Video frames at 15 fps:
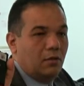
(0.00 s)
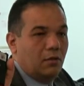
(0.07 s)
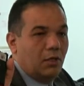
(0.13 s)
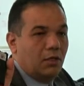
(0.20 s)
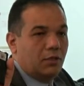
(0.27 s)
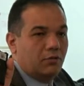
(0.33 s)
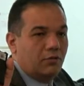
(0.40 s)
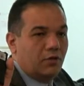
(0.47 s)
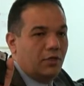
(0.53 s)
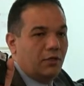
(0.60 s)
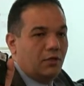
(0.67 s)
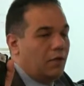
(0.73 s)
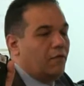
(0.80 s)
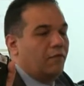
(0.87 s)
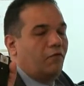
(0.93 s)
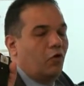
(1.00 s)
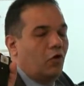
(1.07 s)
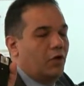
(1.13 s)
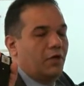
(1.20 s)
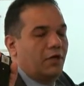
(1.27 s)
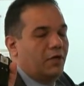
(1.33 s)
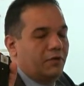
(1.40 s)
8, right?
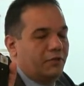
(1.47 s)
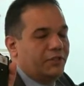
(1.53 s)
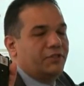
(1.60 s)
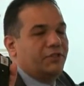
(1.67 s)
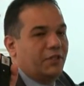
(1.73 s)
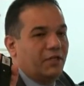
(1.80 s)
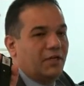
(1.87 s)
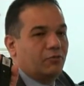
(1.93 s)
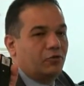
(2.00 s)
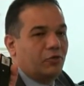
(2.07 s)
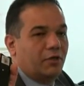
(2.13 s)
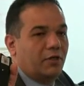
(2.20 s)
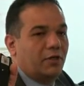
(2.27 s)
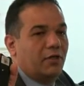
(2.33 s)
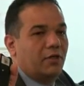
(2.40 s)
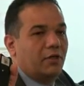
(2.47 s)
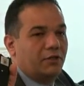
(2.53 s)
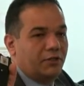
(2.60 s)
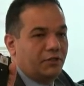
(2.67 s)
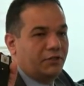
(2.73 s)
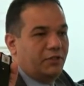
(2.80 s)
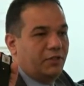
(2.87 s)
16, I'm sorry.
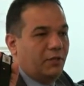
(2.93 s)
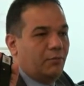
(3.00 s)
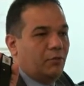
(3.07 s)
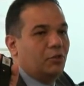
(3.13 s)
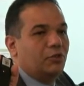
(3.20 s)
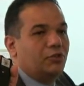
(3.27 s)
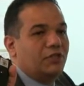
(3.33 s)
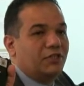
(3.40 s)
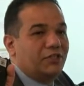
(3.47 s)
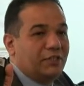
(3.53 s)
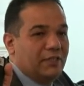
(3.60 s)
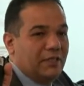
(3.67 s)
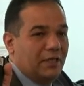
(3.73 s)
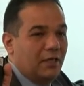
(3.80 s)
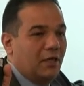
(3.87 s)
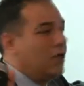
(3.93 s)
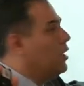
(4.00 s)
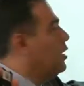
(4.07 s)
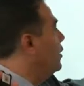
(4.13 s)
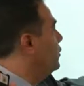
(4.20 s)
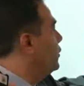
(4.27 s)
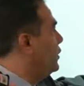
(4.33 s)
16, because
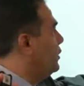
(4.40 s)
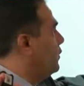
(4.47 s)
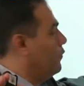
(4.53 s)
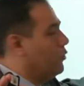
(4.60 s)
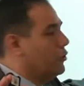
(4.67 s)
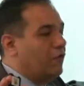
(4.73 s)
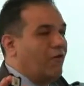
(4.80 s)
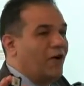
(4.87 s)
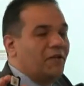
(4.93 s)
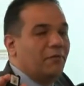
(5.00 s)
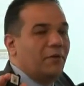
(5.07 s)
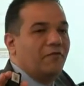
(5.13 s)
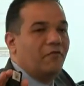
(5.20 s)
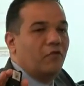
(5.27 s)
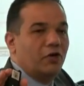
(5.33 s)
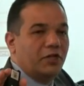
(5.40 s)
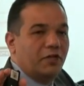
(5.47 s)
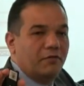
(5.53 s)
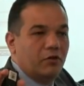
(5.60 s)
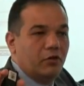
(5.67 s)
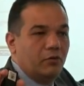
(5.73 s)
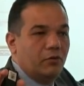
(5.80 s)
64 divided by 4
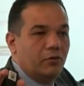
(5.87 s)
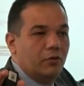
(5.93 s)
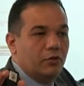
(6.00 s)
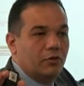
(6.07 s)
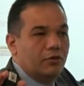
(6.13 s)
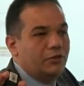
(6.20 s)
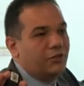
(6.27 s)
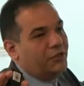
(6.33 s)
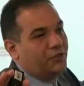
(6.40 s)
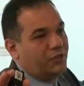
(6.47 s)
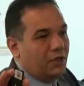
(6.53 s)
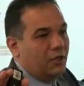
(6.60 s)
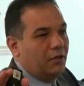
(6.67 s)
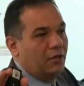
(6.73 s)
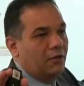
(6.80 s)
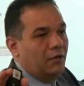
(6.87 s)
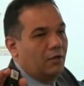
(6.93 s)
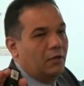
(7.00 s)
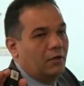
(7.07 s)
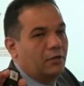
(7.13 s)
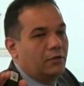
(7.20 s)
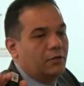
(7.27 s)
give you 16.
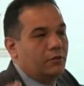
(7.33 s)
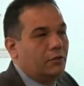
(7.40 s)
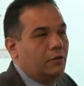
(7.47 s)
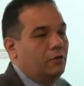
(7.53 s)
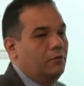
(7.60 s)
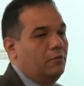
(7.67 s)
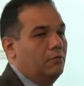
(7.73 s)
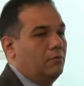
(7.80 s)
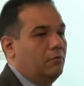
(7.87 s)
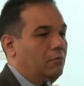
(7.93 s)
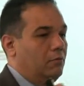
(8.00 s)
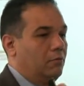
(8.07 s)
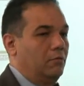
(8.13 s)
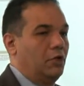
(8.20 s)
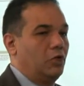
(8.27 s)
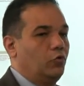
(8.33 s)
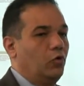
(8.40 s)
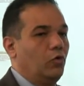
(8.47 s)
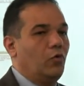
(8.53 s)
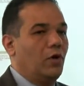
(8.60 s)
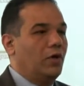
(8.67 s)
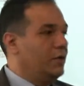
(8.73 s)
So,
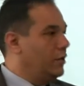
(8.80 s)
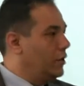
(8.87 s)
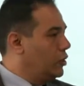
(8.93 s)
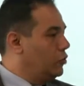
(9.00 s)
network 1,